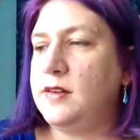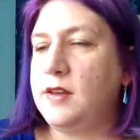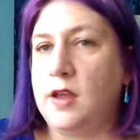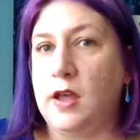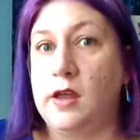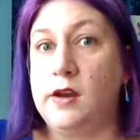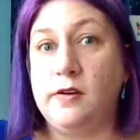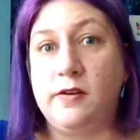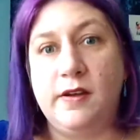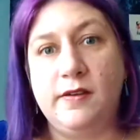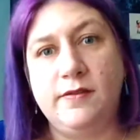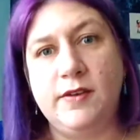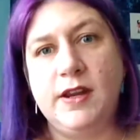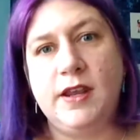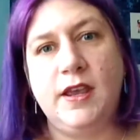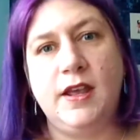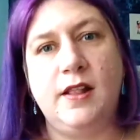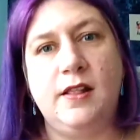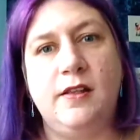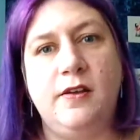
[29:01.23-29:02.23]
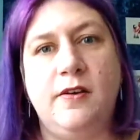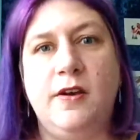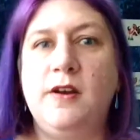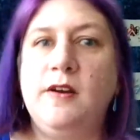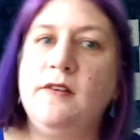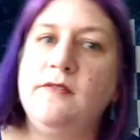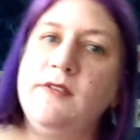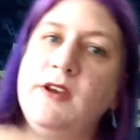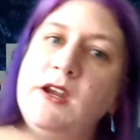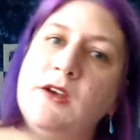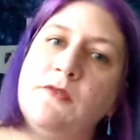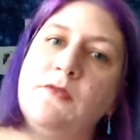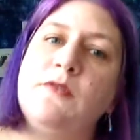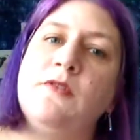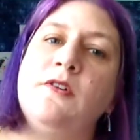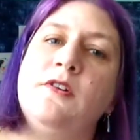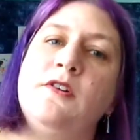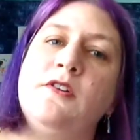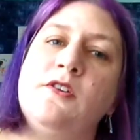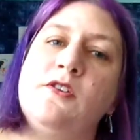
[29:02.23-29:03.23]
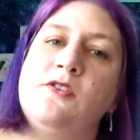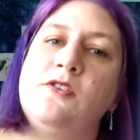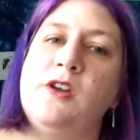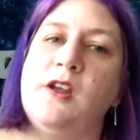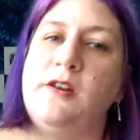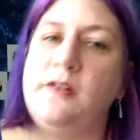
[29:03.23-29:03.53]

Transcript: I don't have any yellow, I don't have any orange,